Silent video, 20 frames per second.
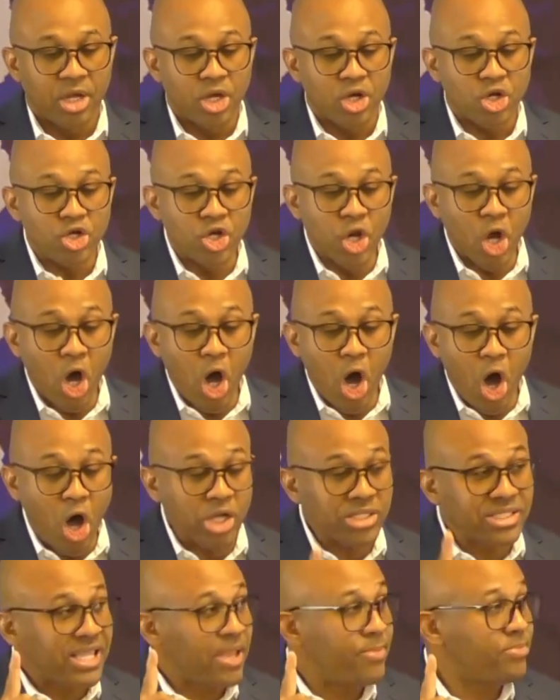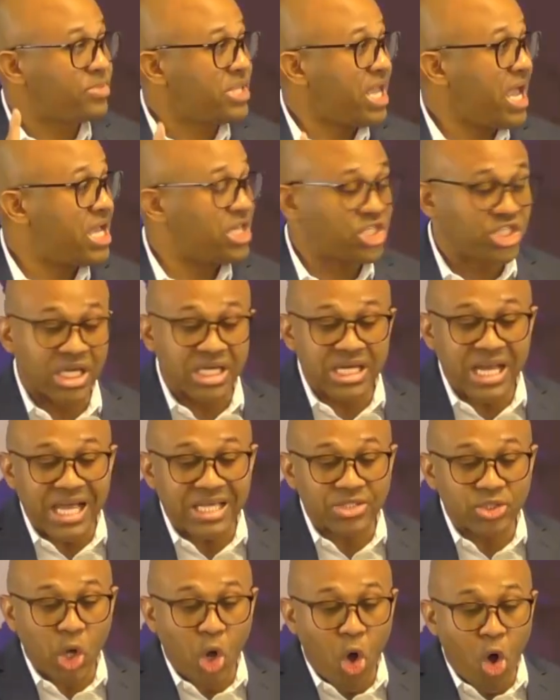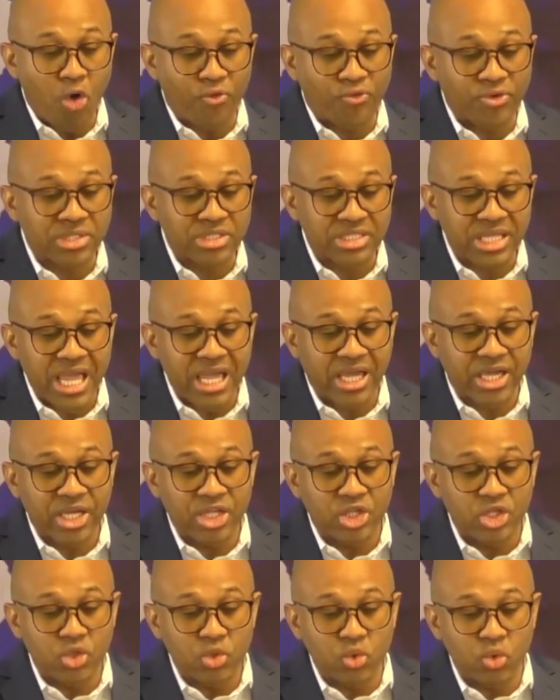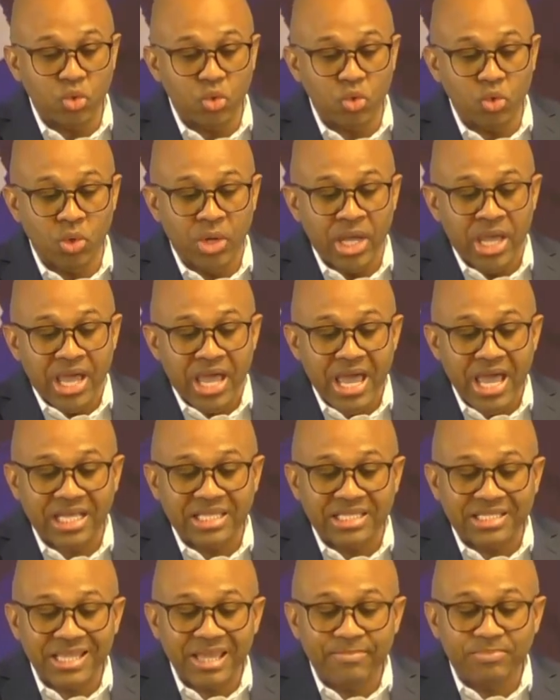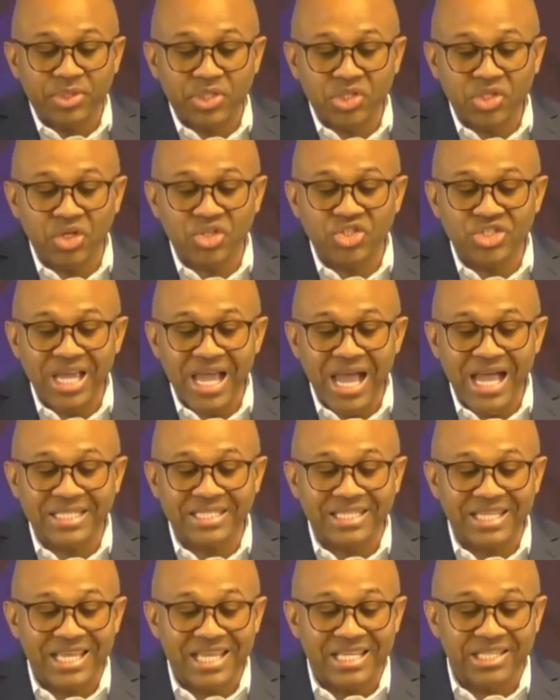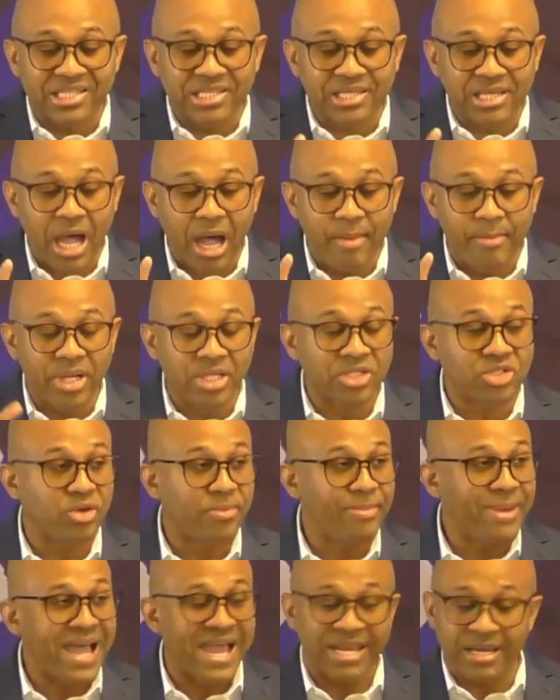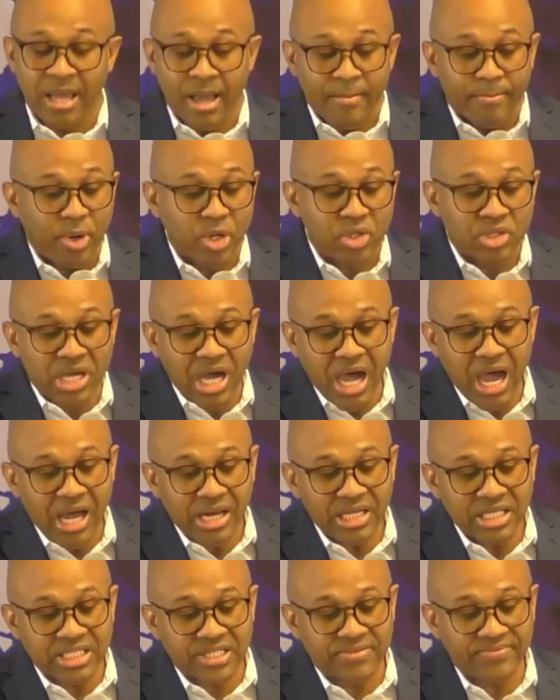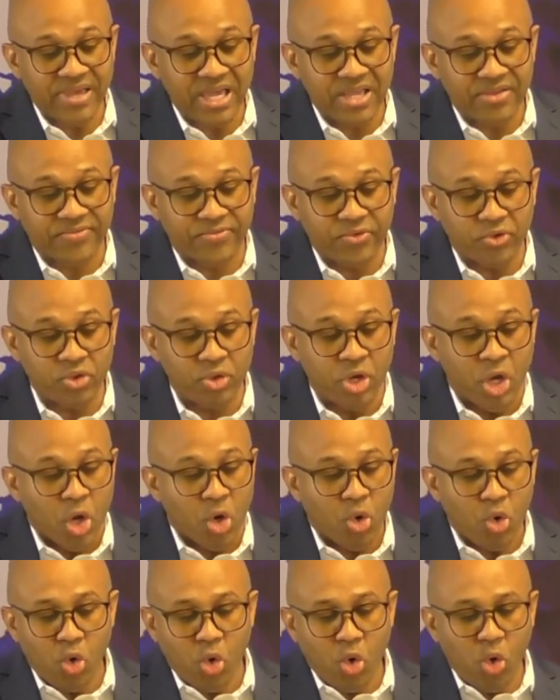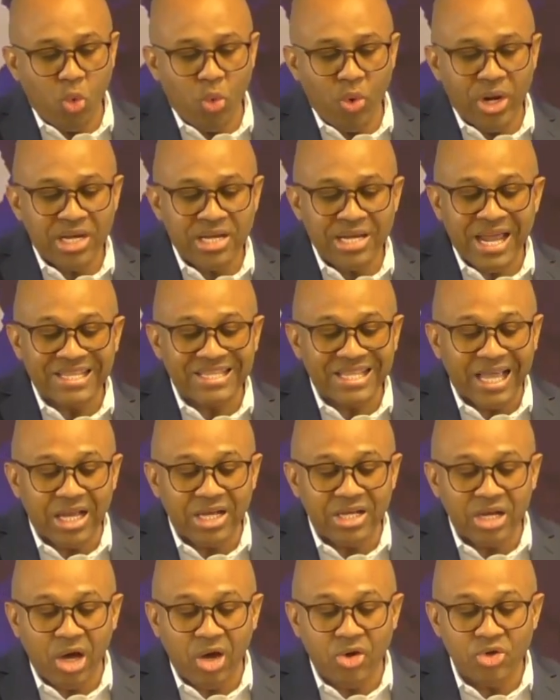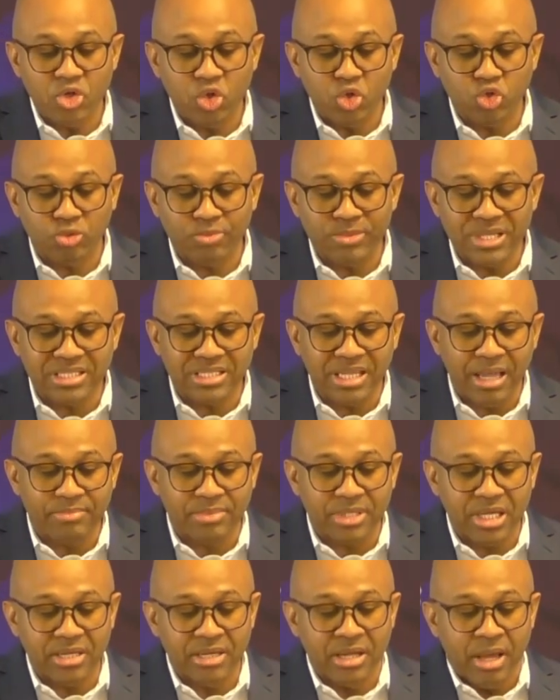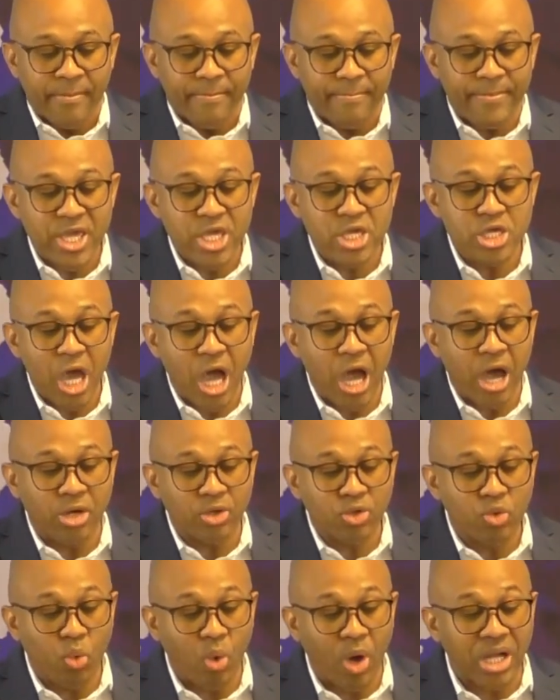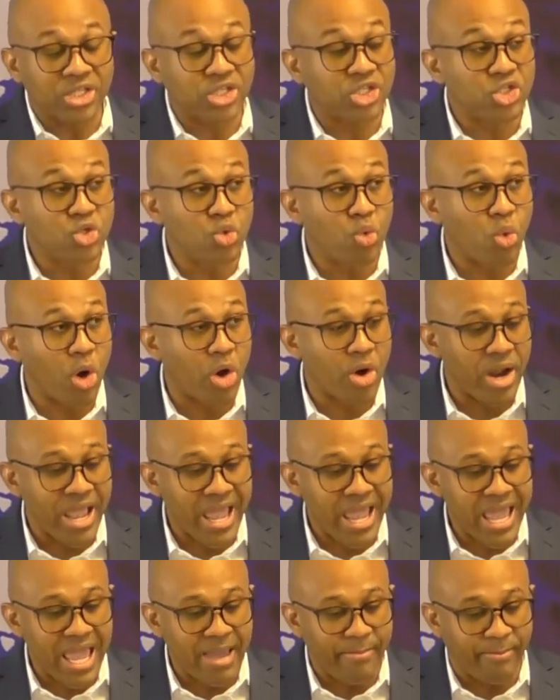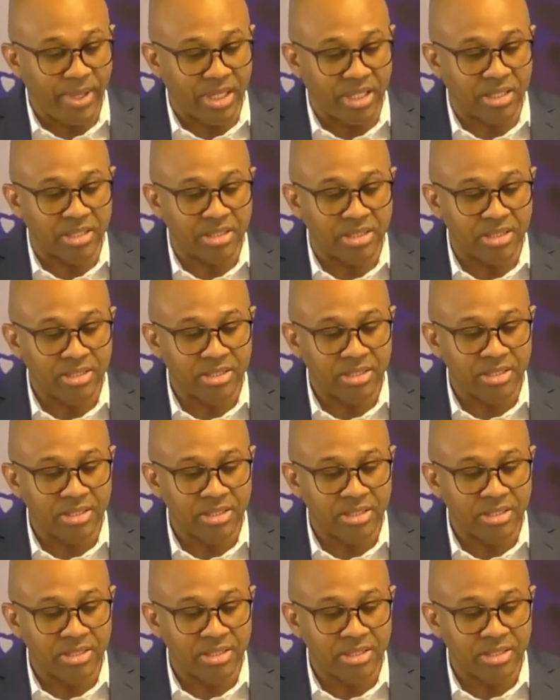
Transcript: No temptation has overtaken you except such as is common to man. But God is faithful, who will not allow you to be tempted beyond what you are able.